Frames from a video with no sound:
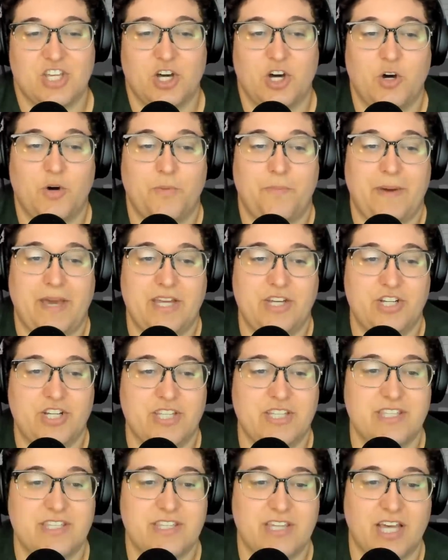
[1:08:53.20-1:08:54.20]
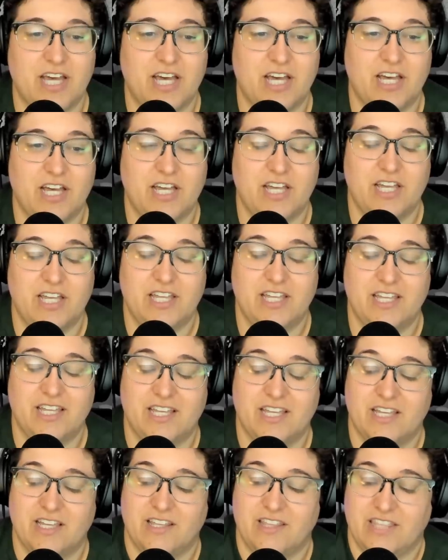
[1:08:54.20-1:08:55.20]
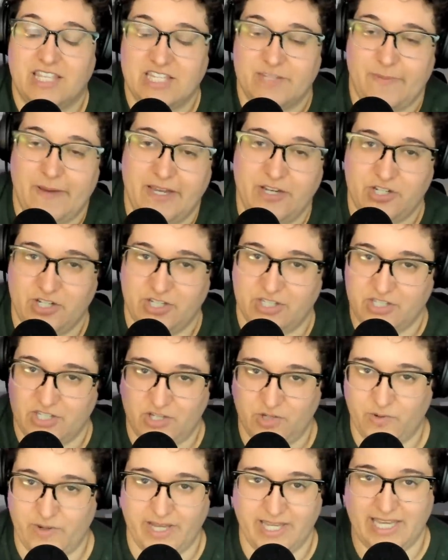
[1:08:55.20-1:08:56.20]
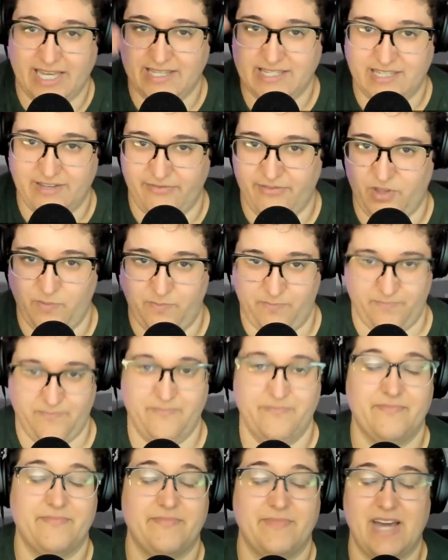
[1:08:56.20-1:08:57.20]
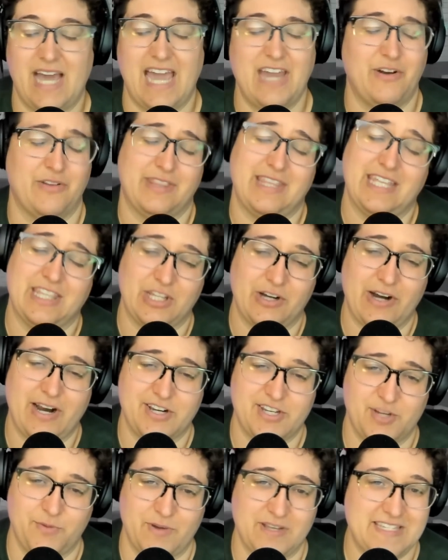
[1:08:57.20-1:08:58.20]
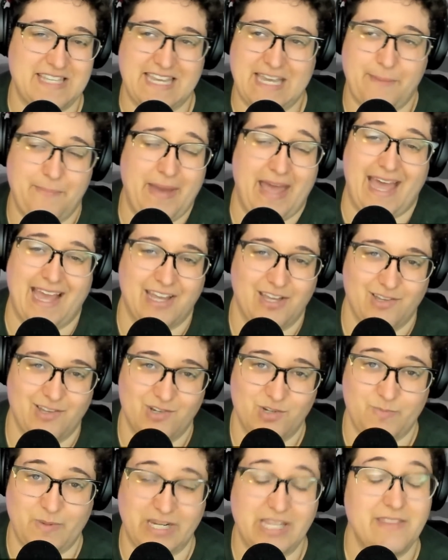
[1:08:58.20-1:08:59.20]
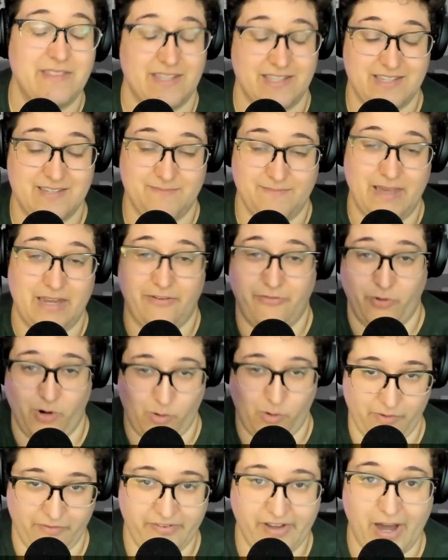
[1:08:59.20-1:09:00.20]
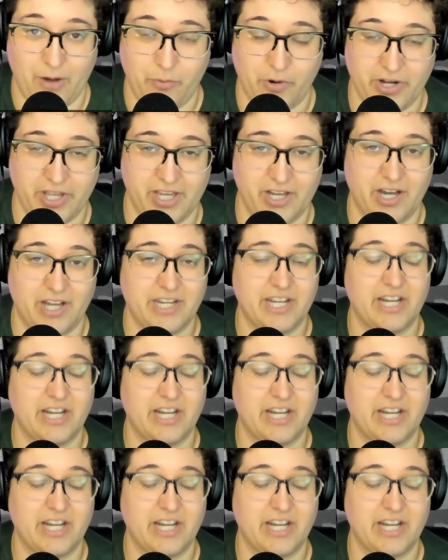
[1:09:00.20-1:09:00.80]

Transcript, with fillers: so, patients uh these patients who I guess if you I don't think there actually was like a package, but in this metaphor we've got working